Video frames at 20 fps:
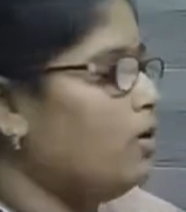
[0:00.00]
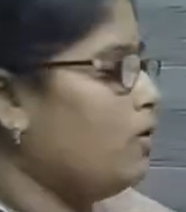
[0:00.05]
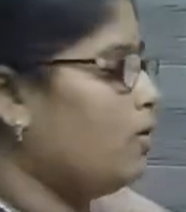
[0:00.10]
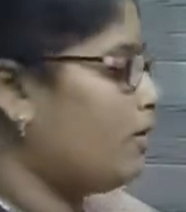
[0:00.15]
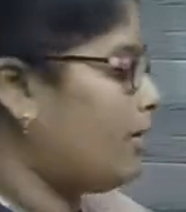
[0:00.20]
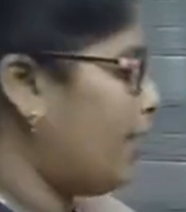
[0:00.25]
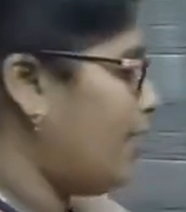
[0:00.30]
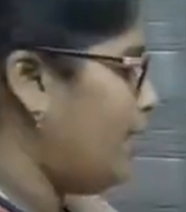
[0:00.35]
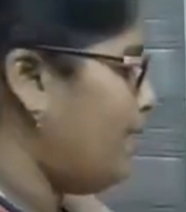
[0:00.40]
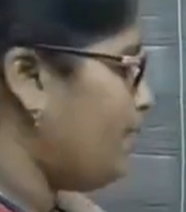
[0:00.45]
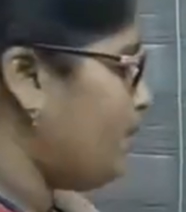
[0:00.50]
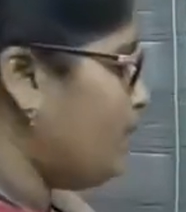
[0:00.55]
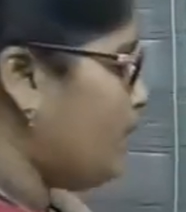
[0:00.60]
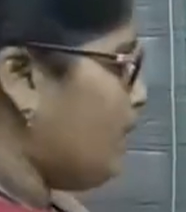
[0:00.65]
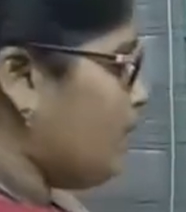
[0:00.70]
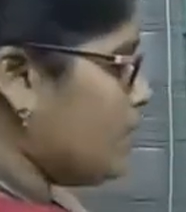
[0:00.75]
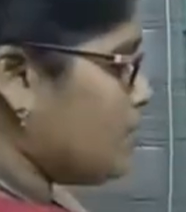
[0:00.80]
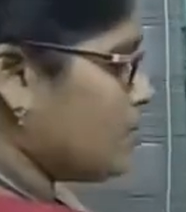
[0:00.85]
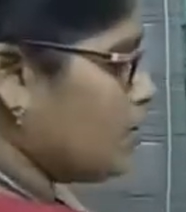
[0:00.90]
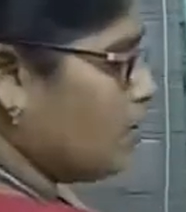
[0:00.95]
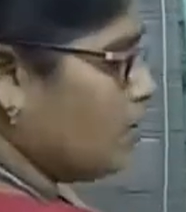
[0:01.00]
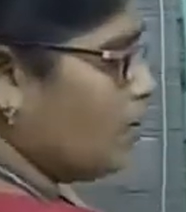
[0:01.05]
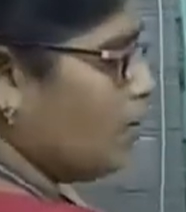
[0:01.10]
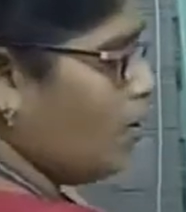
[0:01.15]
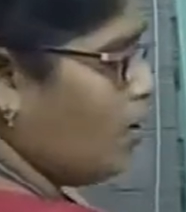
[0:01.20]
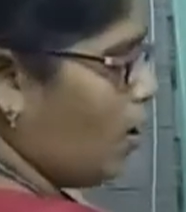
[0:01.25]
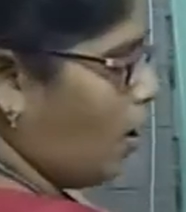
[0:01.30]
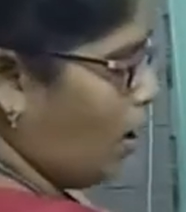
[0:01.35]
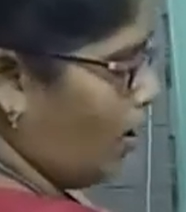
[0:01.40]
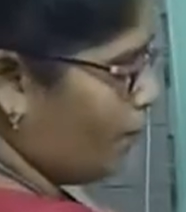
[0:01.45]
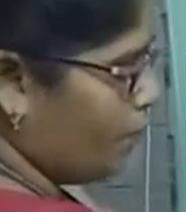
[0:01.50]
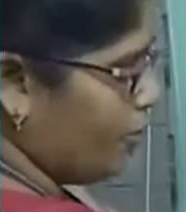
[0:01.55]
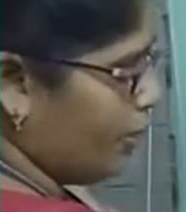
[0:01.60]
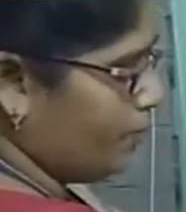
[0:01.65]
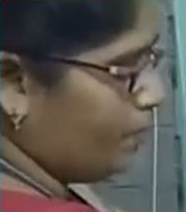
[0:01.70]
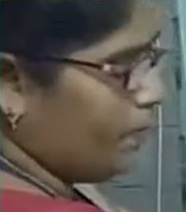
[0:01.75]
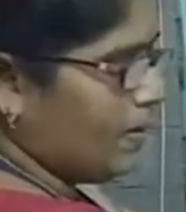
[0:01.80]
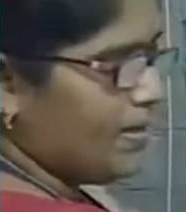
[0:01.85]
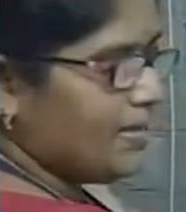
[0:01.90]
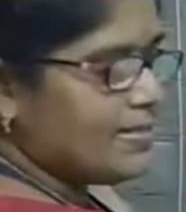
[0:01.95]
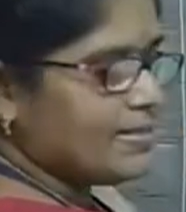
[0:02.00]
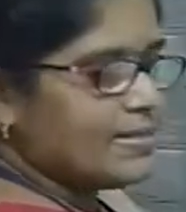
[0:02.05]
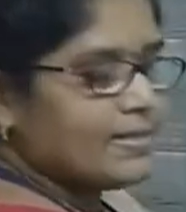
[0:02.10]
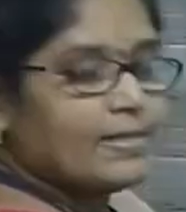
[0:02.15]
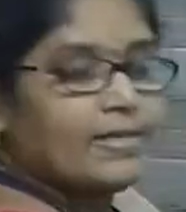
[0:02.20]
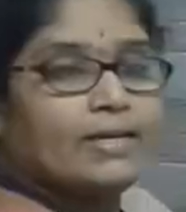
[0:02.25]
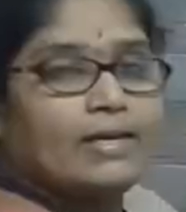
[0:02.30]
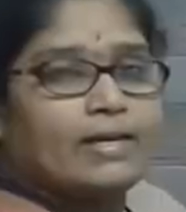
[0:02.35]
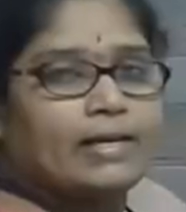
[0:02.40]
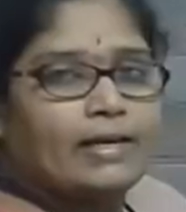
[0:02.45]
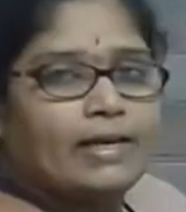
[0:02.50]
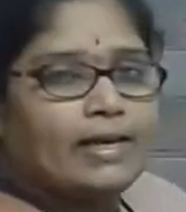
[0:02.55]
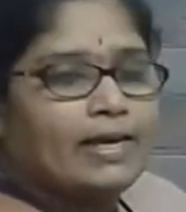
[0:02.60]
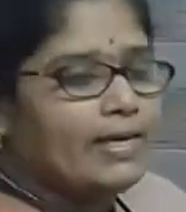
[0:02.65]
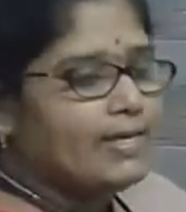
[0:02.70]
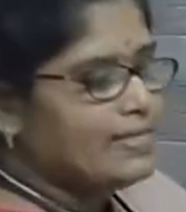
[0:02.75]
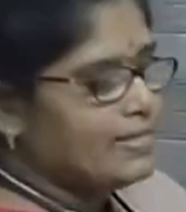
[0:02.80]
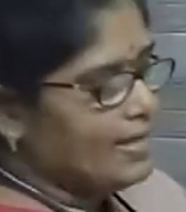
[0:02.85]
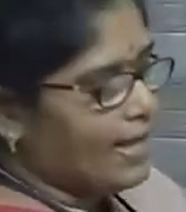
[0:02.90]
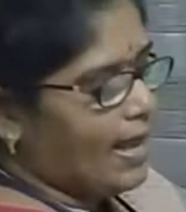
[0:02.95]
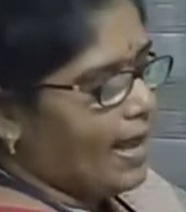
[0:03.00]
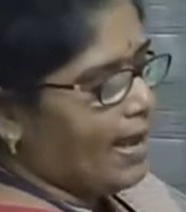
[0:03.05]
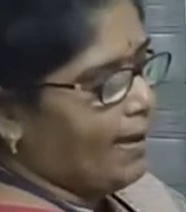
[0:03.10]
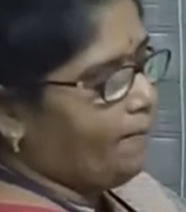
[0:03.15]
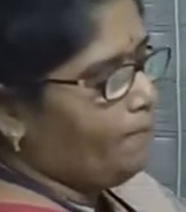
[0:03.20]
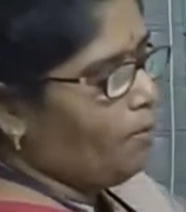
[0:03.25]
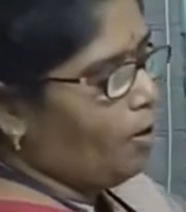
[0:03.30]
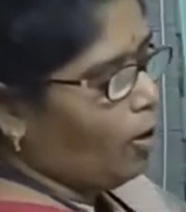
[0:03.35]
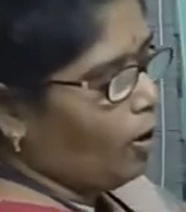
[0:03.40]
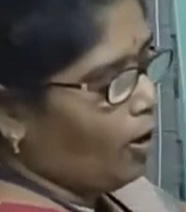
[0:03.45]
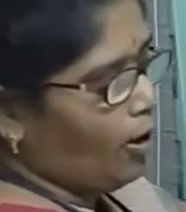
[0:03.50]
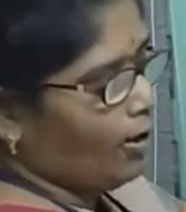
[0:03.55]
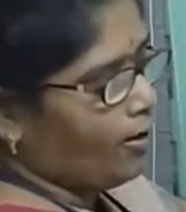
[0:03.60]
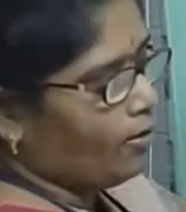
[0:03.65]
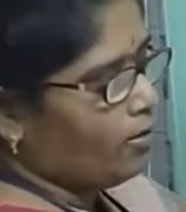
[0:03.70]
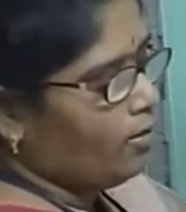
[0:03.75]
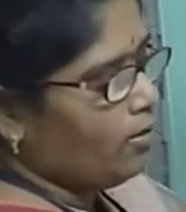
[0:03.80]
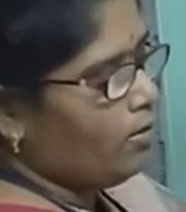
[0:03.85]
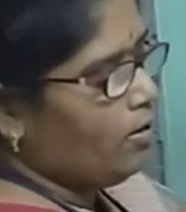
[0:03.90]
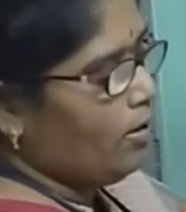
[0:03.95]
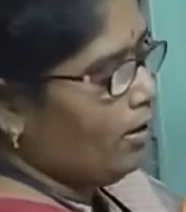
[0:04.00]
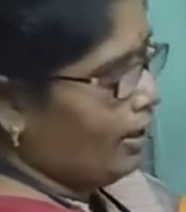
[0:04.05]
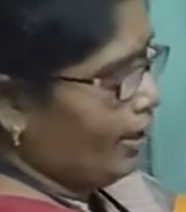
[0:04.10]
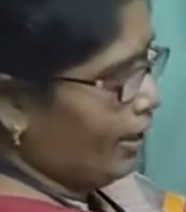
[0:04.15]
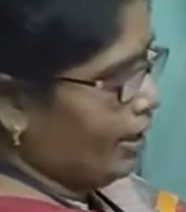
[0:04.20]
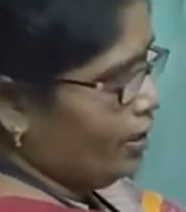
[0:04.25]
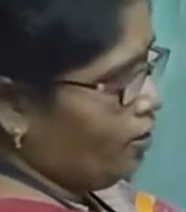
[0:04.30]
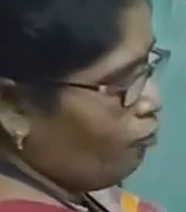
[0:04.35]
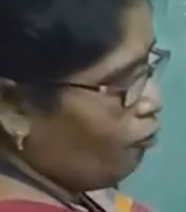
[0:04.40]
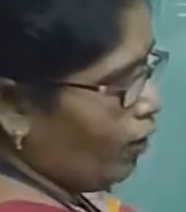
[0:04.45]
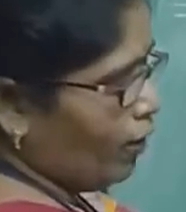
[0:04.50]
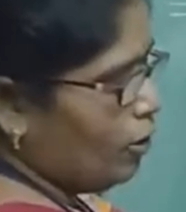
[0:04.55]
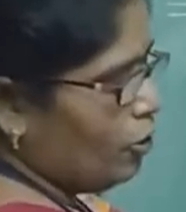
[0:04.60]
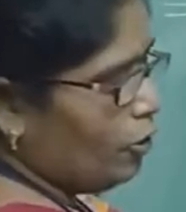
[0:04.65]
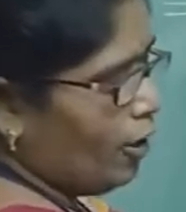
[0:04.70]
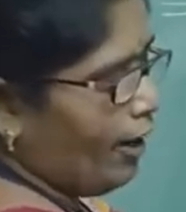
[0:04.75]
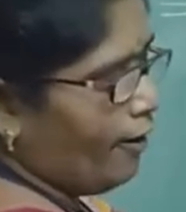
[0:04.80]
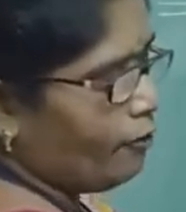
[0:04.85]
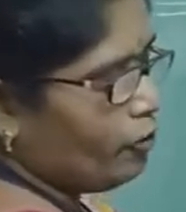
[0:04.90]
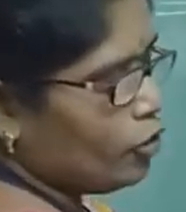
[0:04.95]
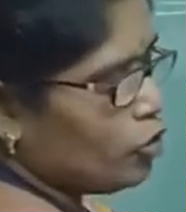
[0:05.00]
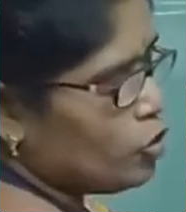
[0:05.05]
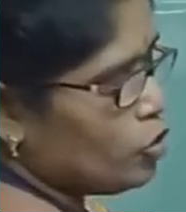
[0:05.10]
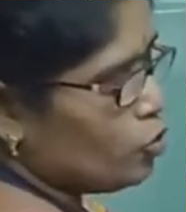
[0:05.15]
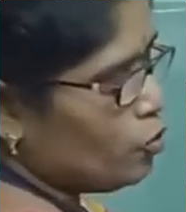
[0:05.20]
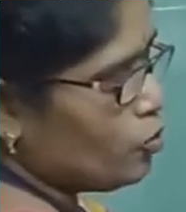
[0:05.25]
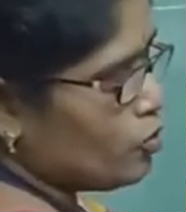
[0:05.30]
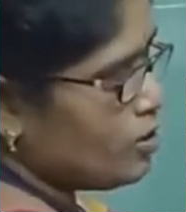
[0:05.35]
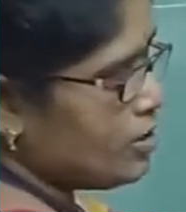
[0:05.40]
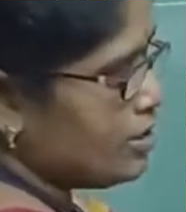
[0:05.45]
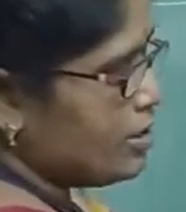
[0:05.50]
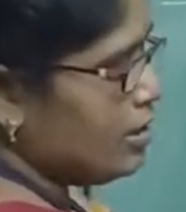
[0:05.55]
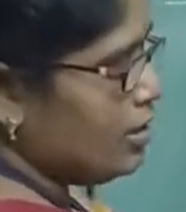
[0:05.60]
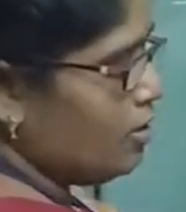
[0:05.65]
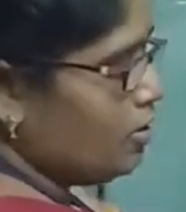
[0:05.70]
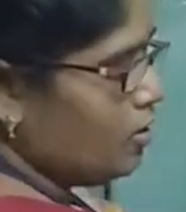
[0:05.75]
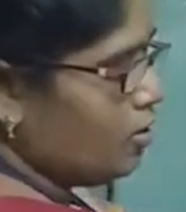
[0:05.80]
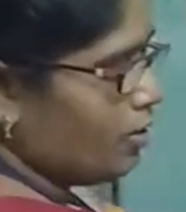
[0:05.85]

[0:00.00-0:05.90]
Okay, so object plus is, am, or any one you have to choose.